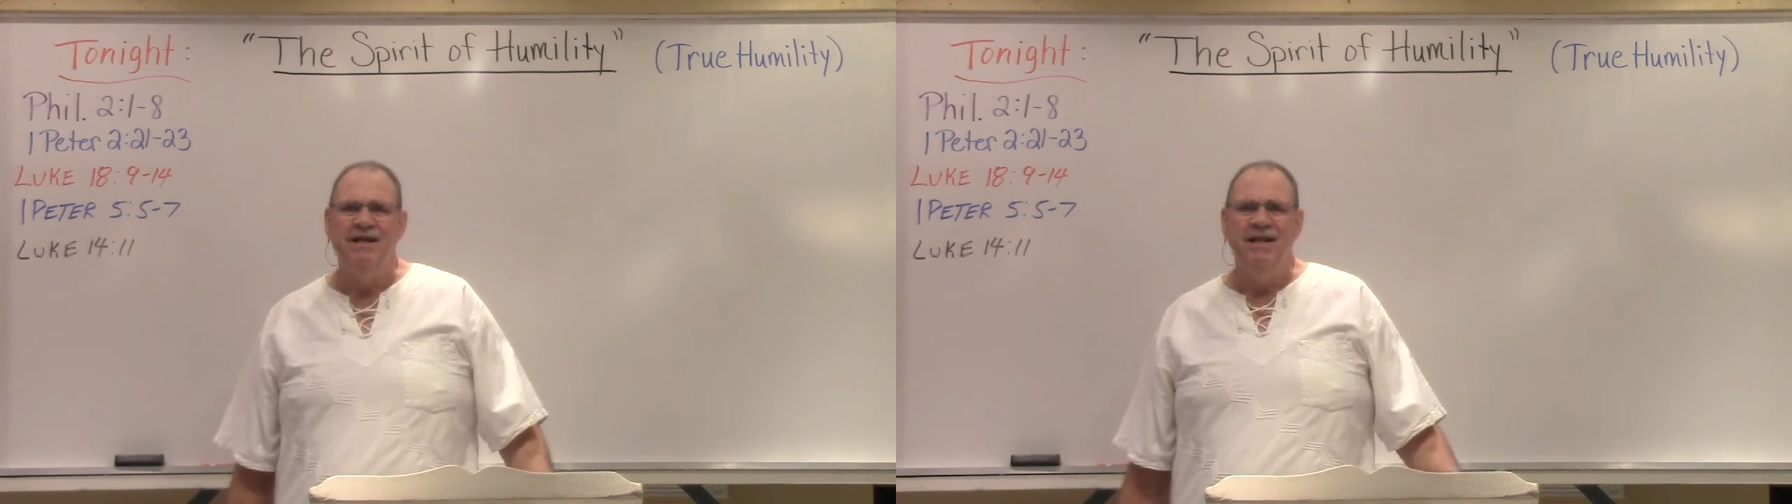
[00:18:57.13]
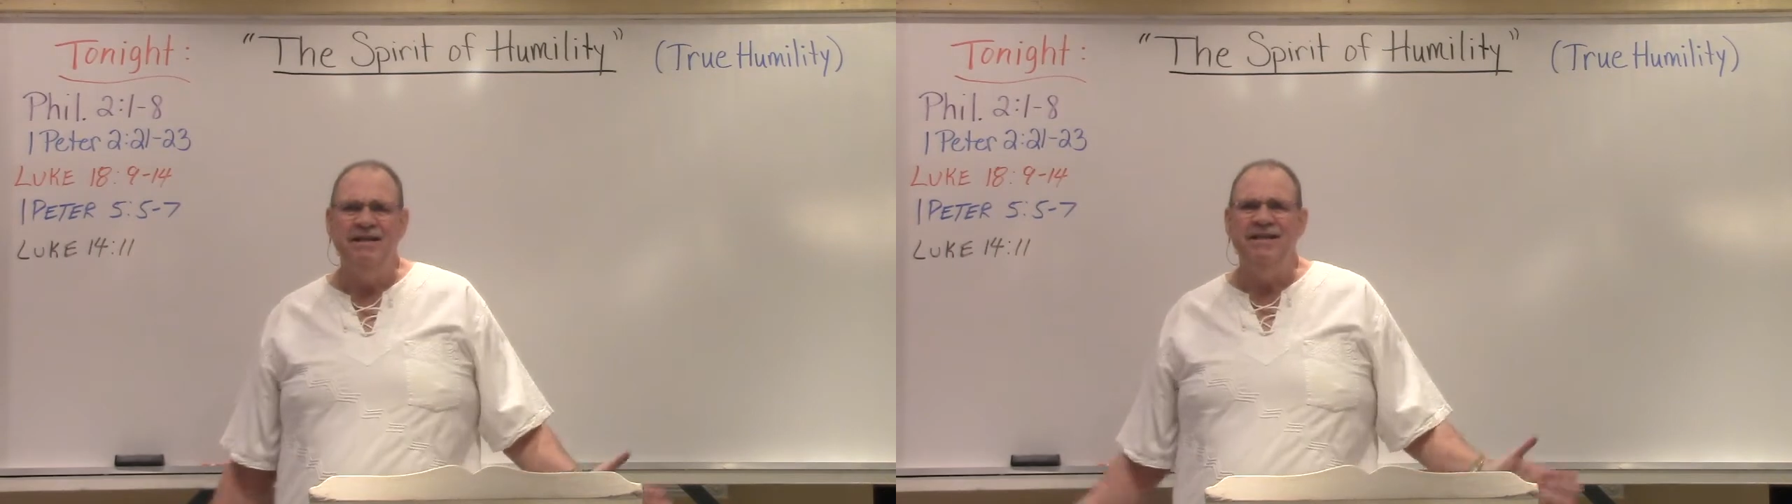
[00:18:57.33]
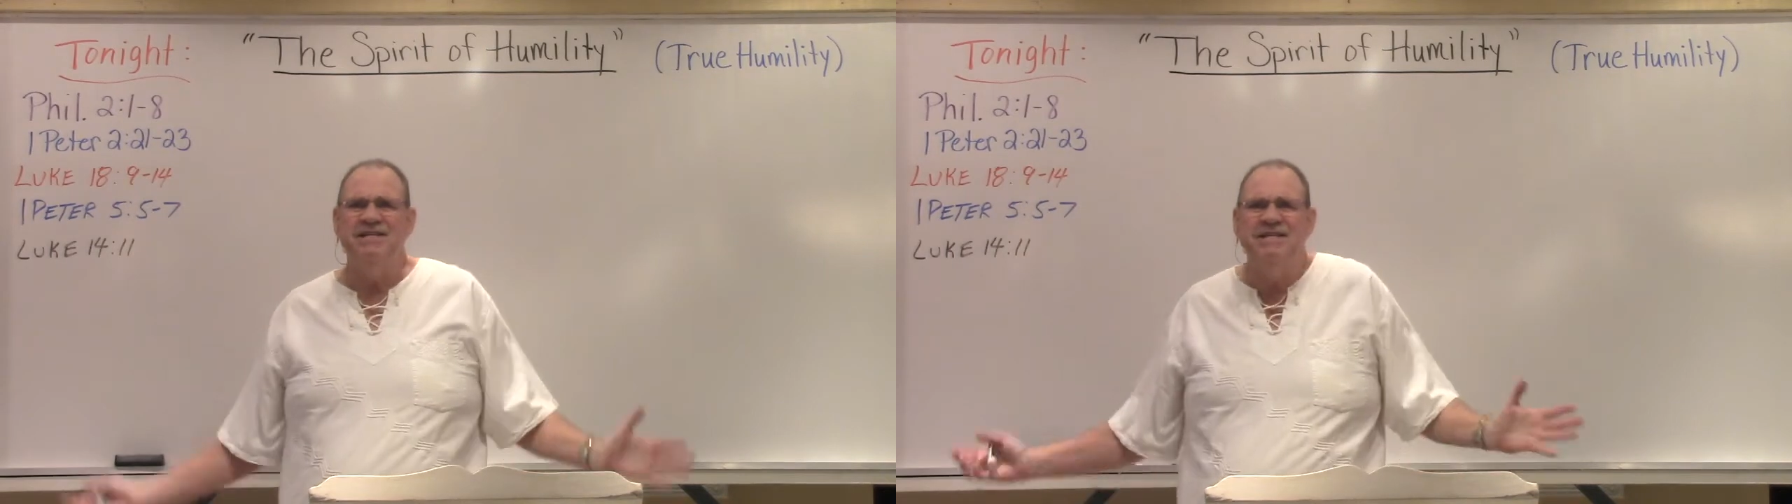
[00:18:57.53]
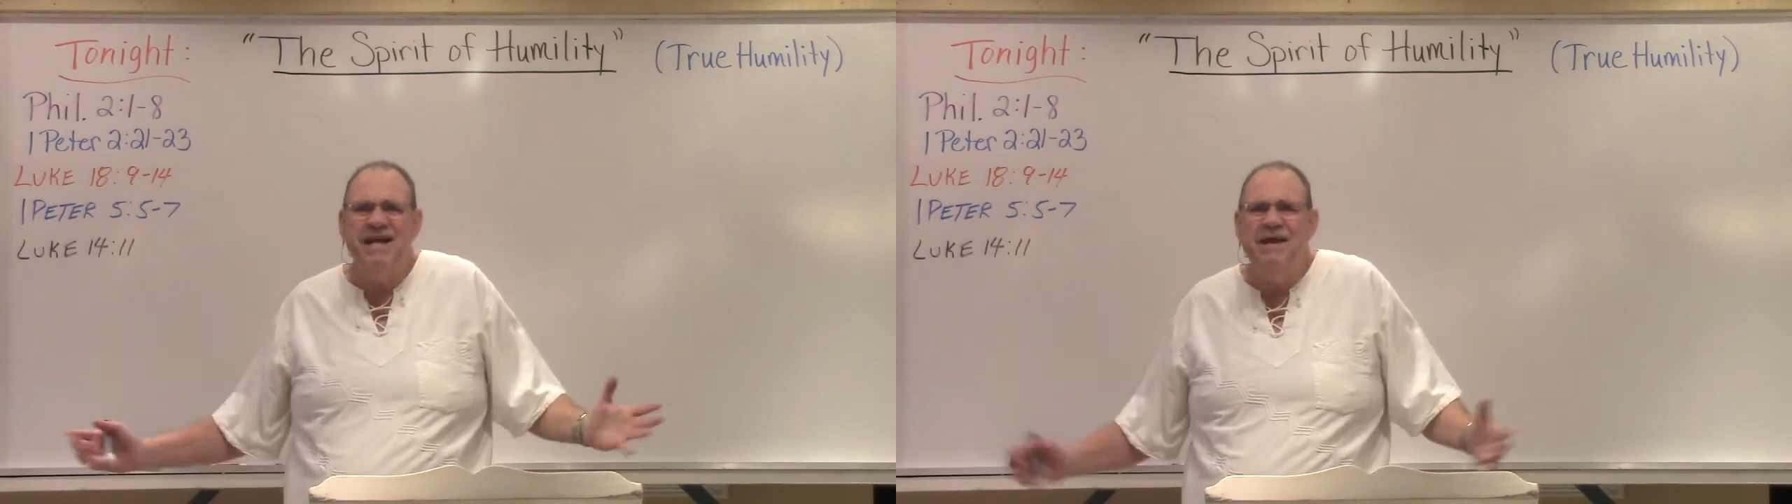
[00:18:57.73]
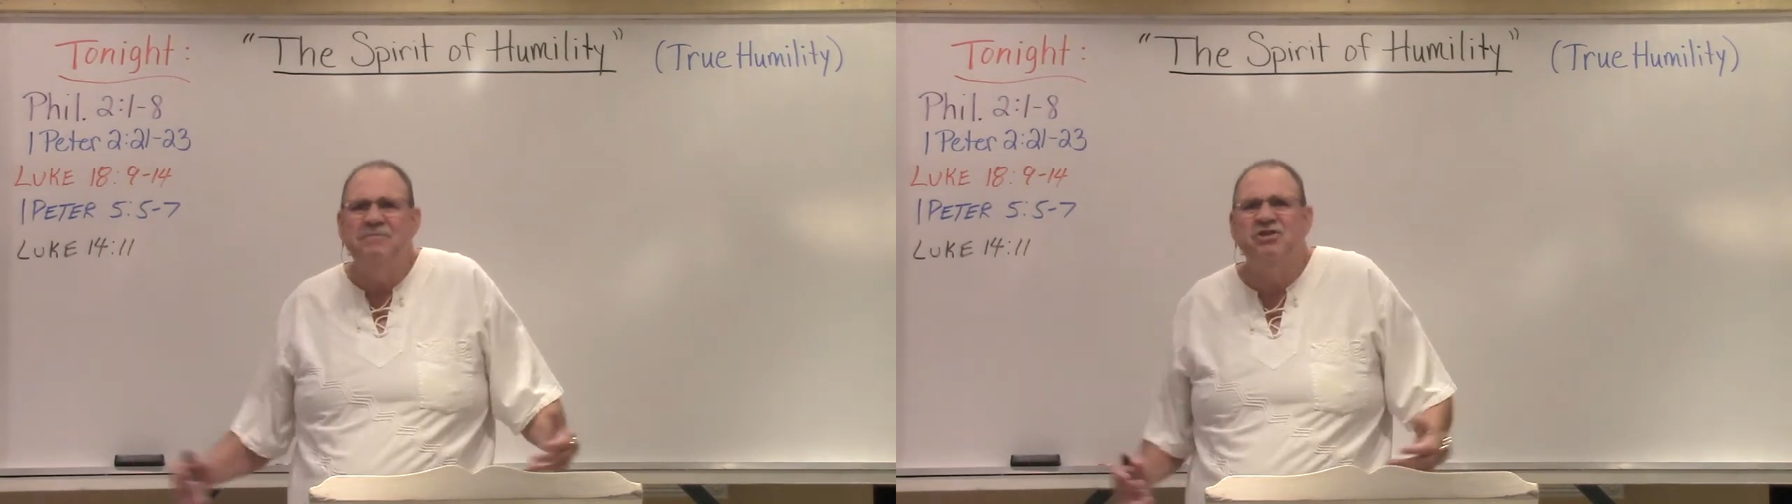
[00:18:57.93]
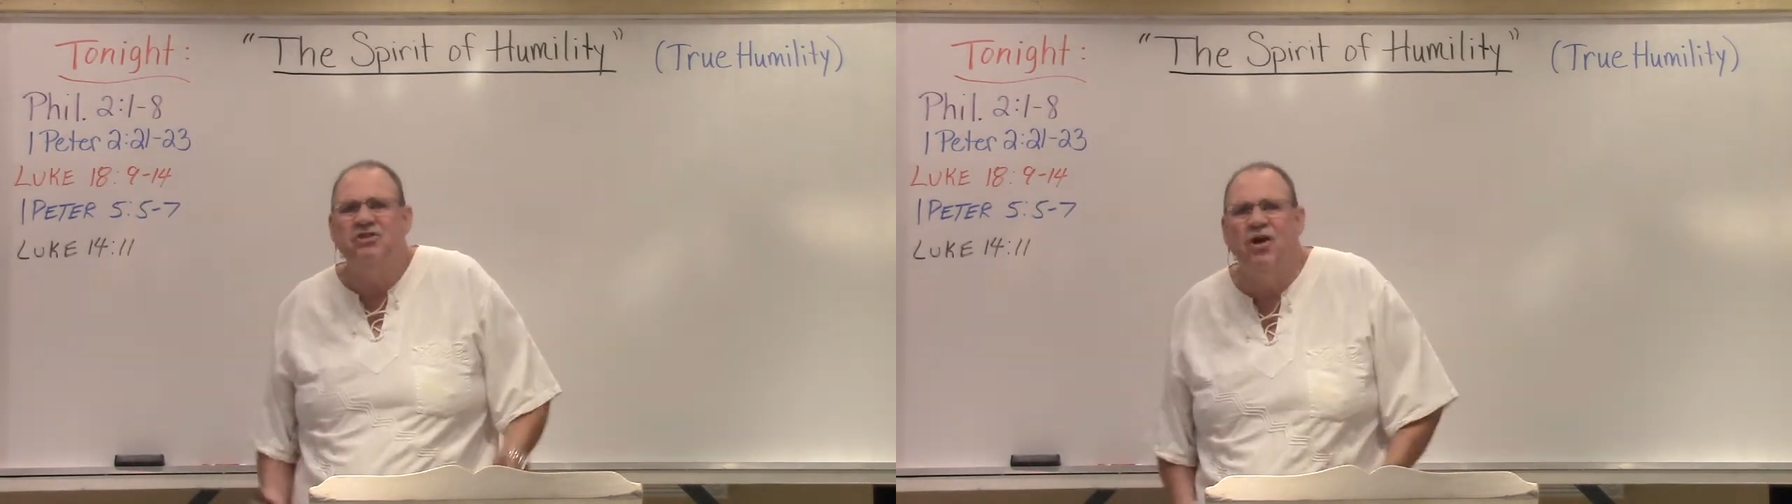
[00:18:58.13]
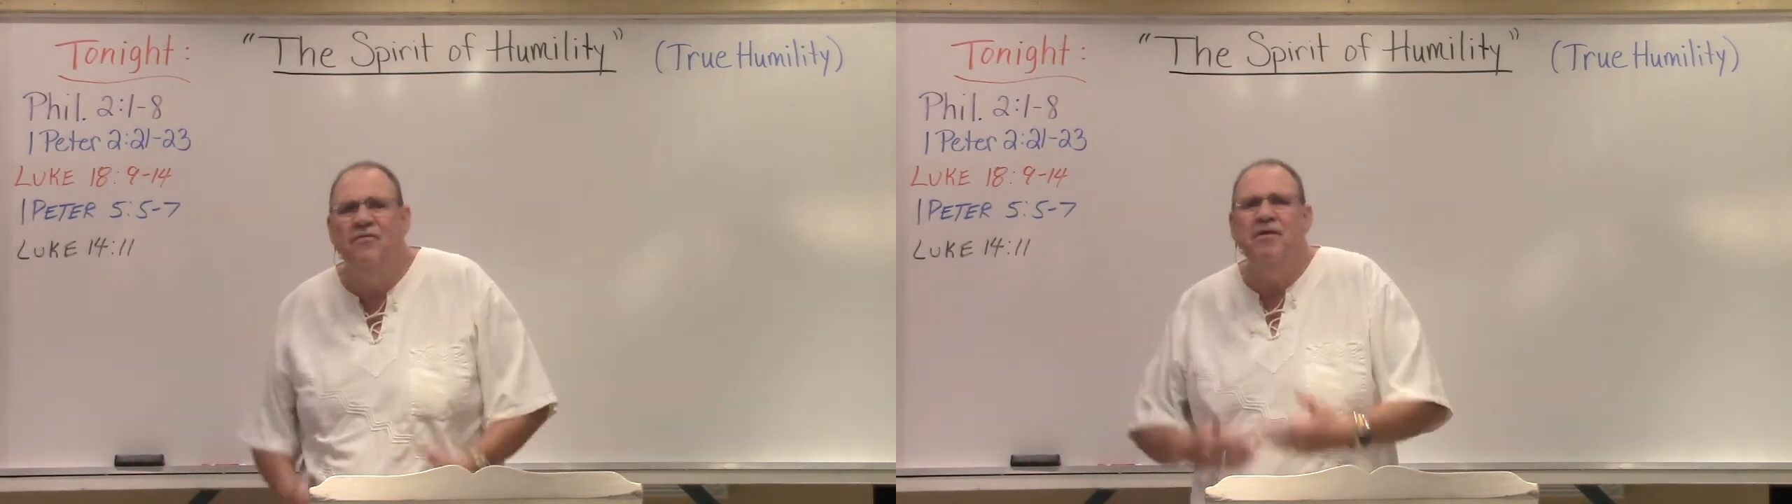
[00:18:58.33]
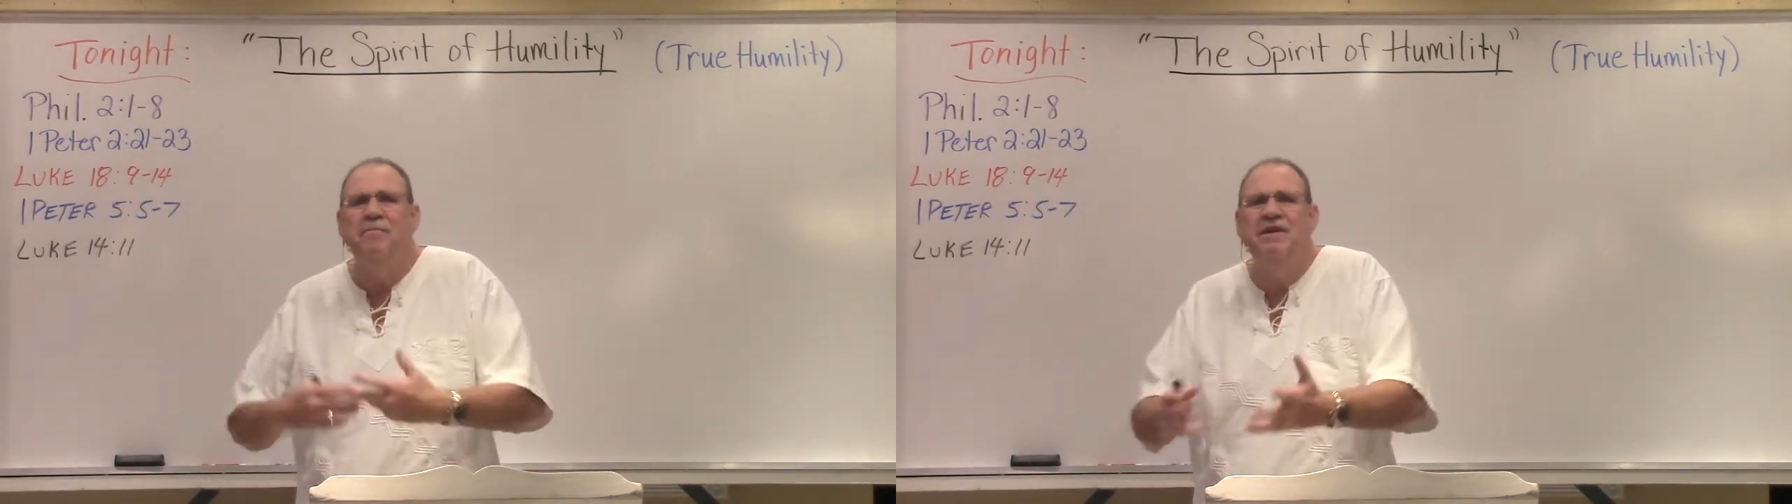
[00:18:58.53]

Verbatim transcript: let the same servant